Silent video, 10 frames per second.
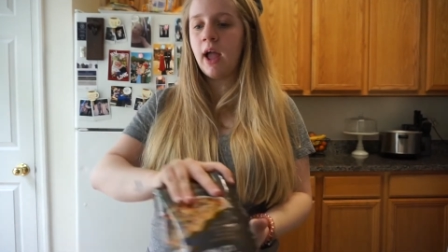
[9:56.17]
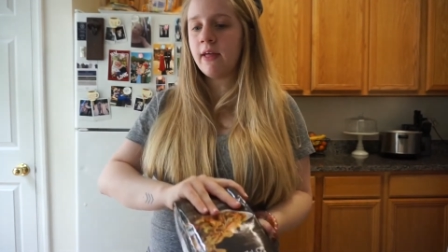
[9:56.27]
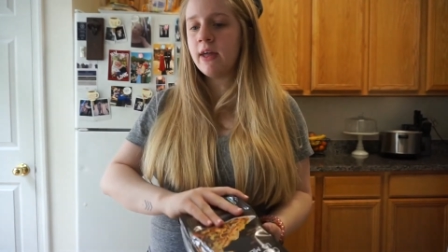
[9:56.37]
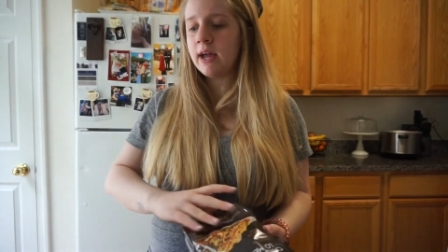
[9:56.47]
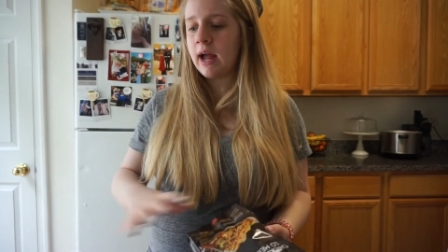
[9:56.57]

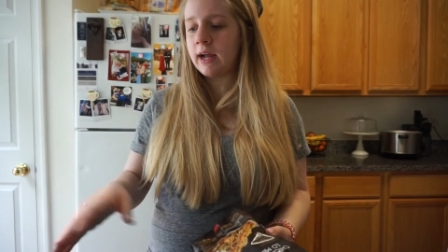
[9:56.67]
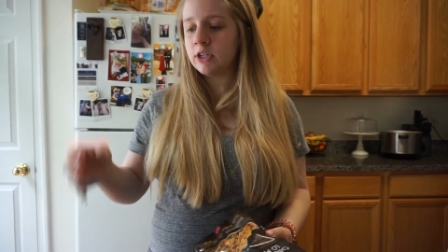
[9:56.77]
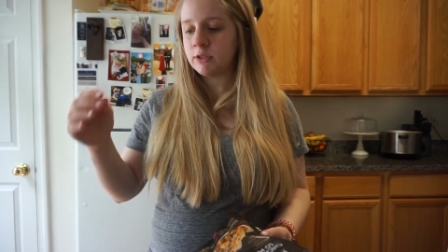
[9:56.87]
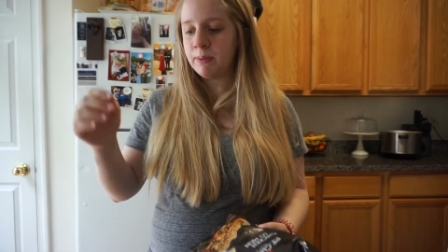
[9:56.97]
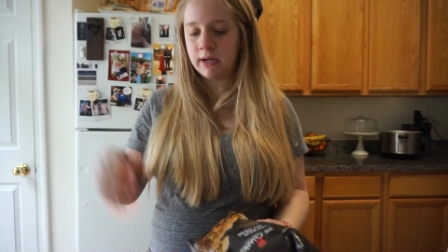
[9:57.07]
And then
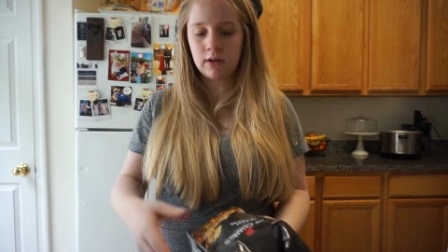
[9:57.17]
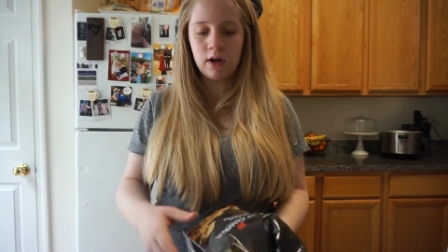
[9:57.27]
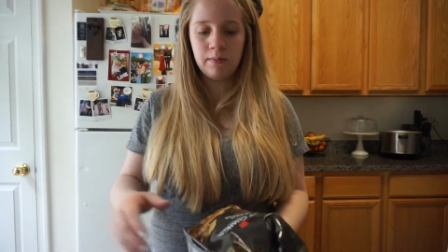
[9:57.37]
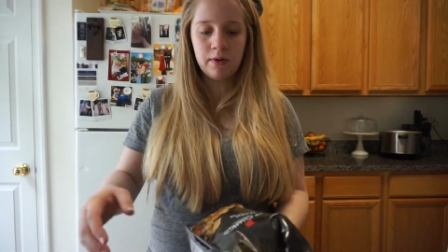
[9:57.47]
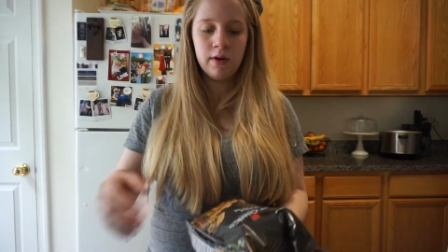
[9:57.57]
I just picked
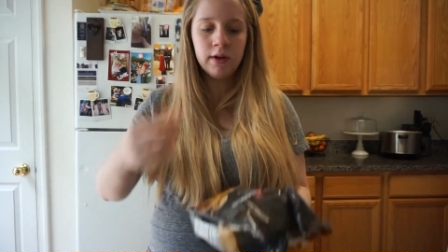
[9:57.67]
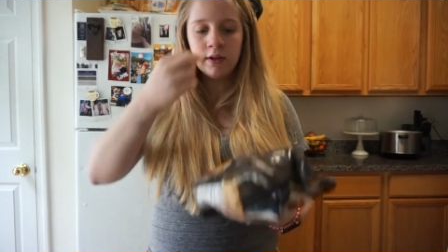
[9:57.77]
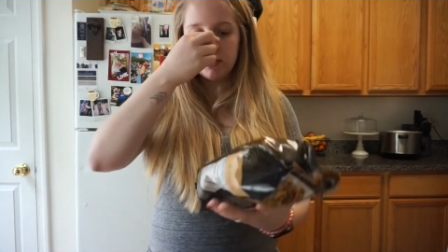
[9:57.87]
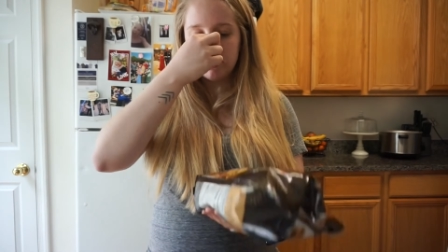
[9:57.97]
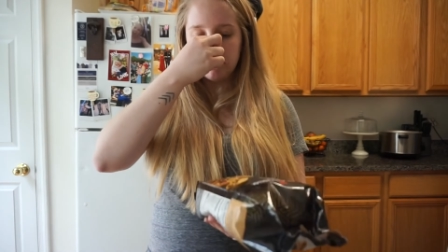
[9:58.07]
up
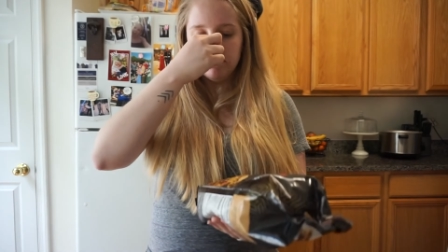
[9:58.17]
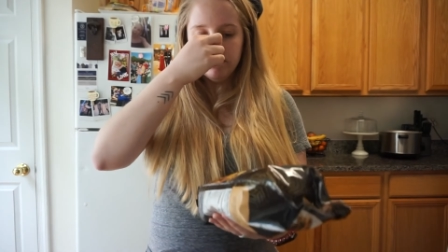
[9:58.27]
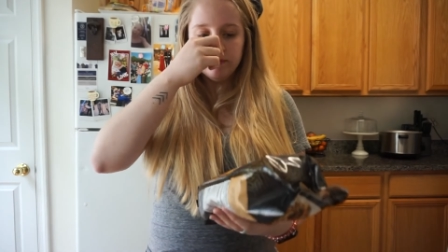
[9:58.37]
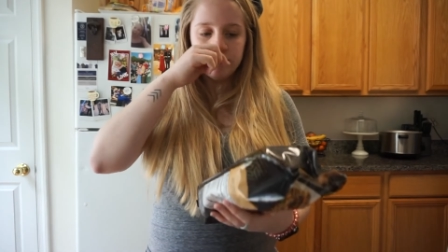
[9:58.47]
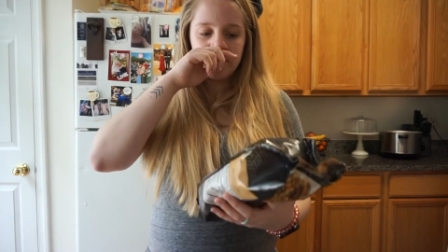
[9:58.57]

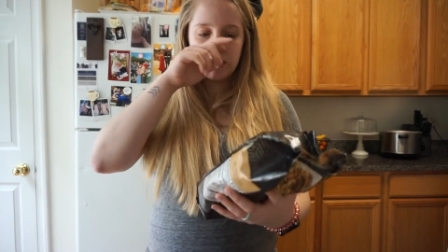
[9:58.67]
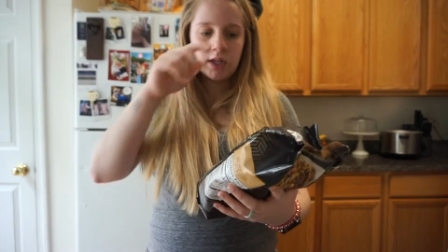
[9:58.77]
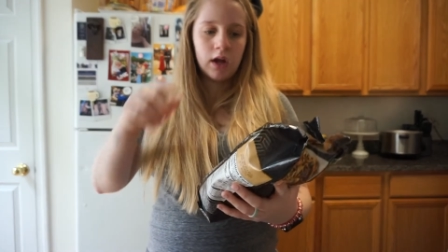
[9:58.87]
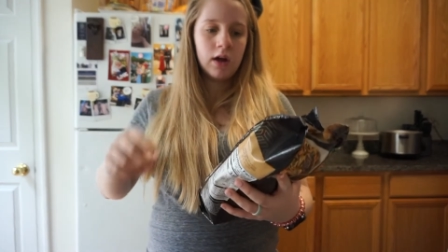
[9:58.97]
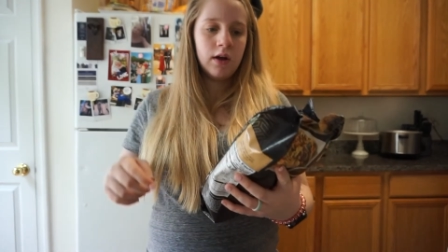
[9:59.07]

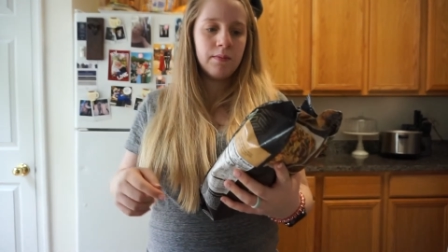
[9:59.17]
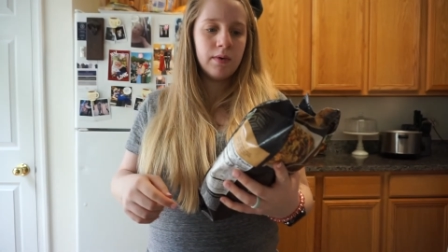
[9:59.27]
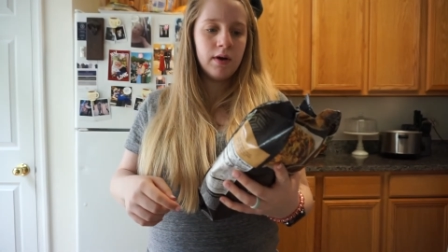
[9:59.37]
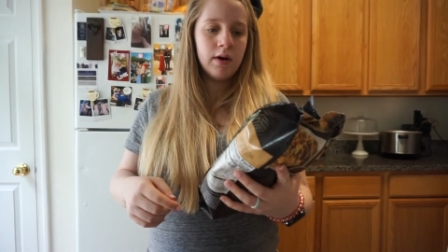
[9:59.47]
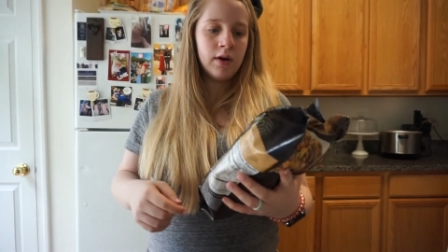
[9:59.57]

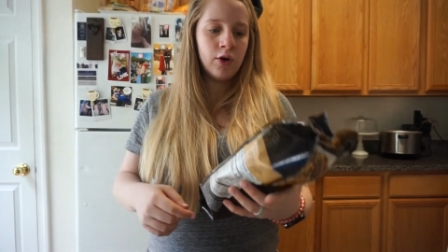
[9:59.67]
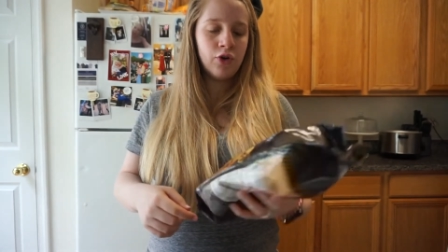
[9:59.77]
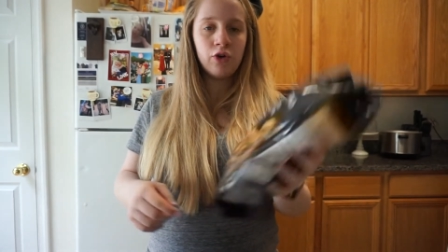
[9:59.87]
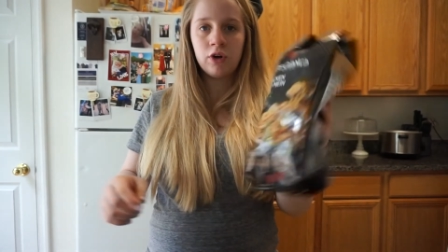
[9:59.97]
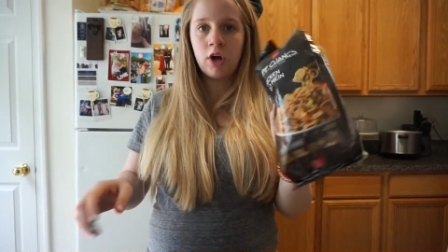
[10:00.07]
some
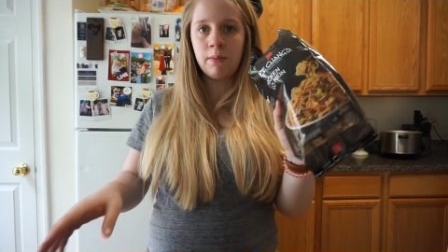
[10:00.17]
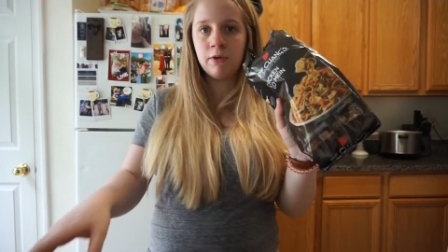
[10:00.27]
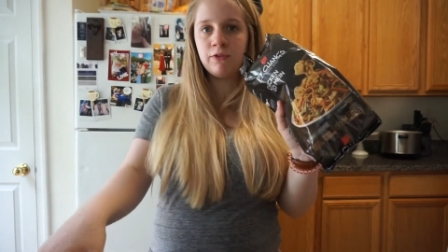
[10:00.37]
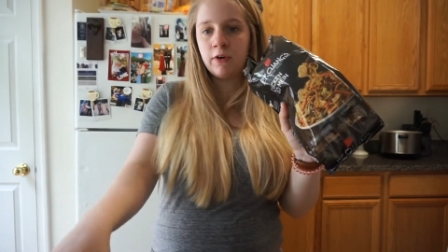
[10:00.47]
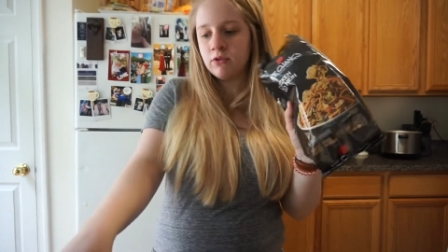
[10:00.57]

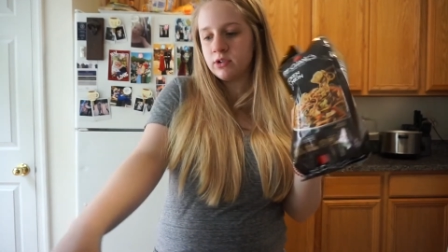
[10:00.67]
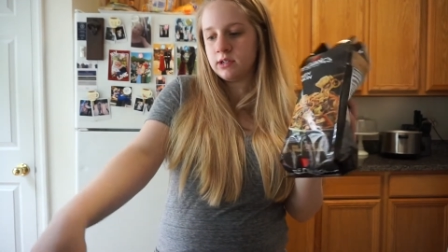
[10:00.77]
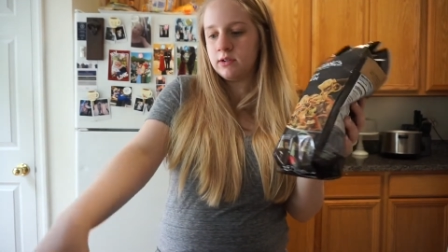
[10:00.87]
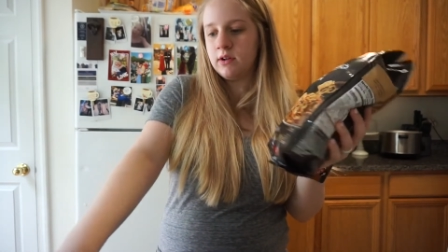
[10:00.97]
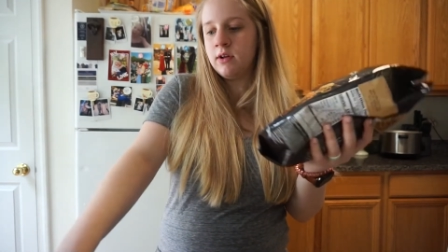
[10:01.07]
couple
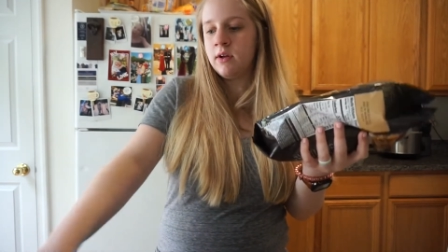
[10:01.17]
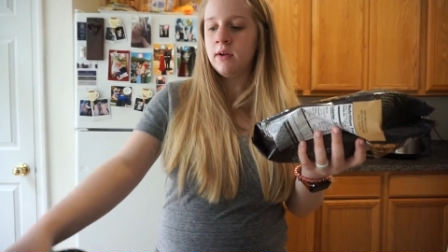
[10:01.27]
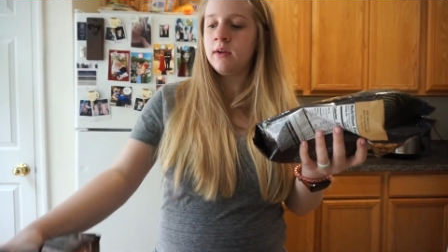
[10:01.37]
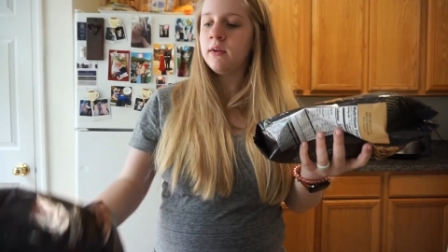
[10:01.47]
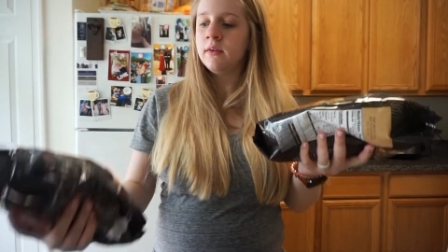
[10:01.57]
frozen
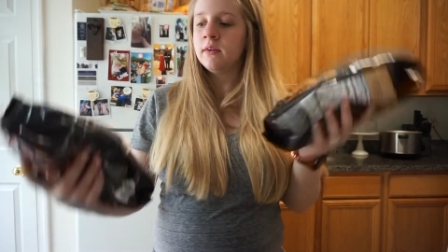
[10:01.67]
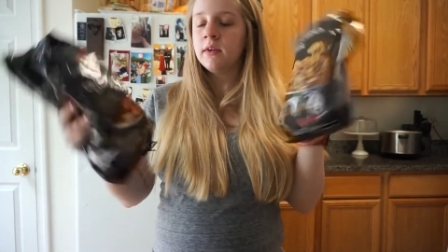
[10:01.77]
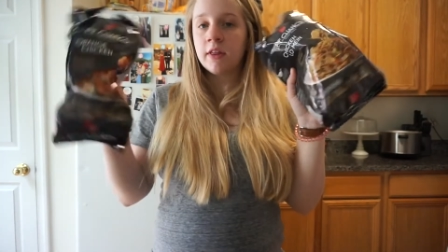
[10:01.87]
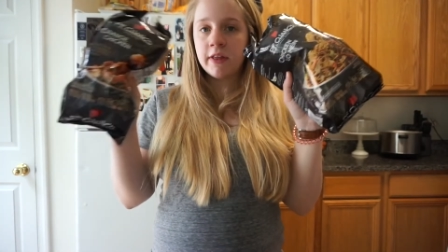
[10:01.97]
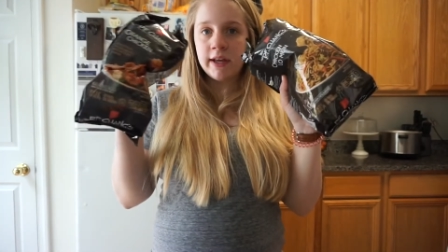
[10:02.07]

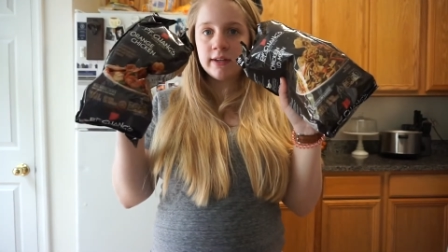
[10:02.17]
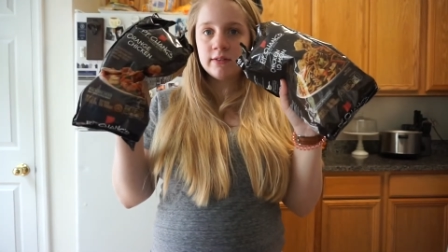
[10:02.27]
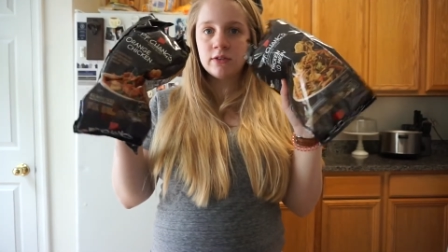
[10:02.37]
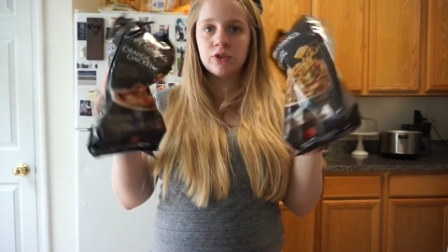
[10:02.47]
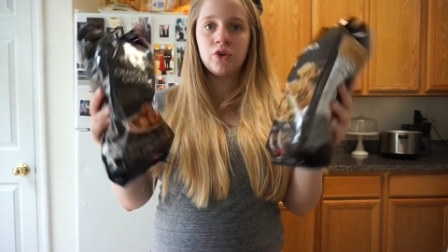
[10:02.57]

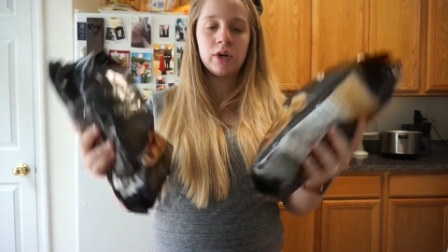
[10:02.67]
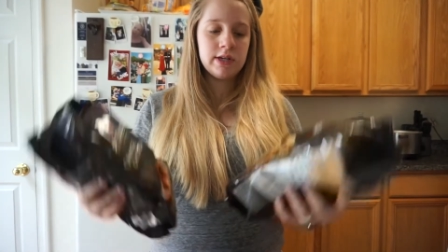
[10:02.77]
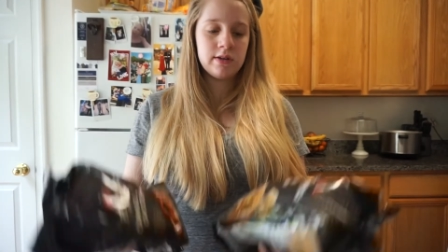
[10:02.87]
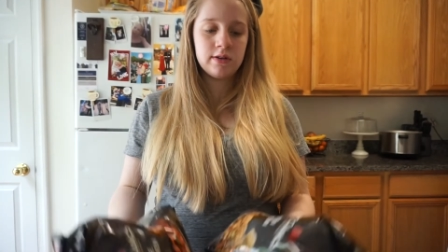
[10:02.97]
things. Chris is